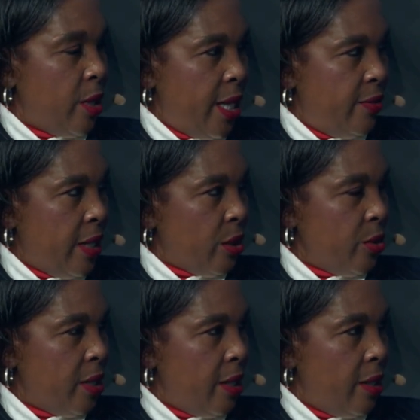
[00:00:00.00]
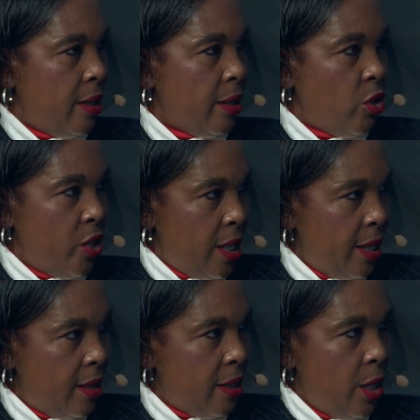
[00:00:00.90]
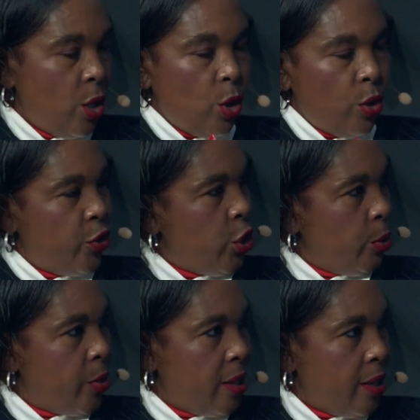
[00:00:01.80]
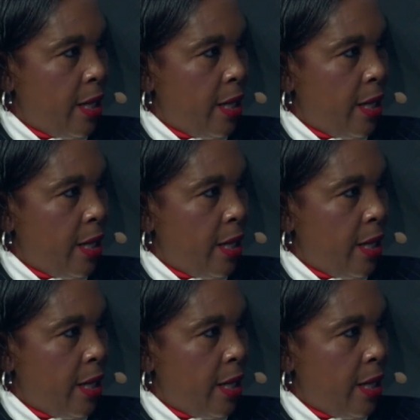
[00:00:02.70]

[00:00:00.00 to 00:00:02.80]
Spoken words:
have across the continent of jobs.